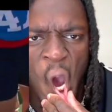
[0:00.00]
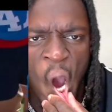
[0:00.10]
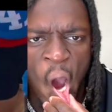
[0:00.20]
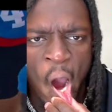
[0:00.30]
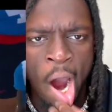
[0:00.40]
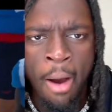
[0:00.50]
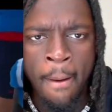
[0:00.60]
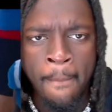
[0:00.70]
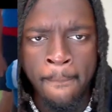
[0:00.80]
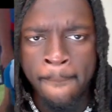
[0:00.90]
John, you
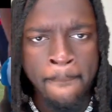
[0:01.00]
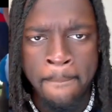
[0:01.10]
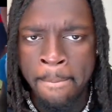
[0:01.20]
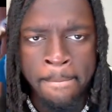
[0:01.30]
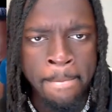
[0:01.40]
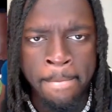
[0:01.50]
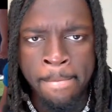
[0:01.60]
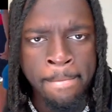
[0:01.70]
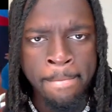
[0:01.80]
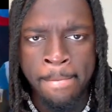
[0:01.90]
mentioned the changes
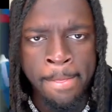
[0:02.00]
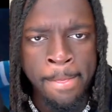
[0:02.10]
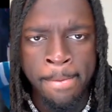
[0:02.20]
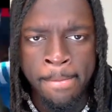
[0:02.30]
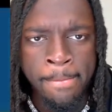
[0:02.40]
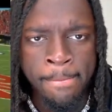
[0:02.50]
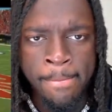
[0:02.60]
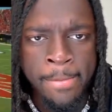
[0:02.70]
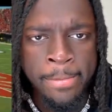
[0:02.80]
to the Ole Miss offensive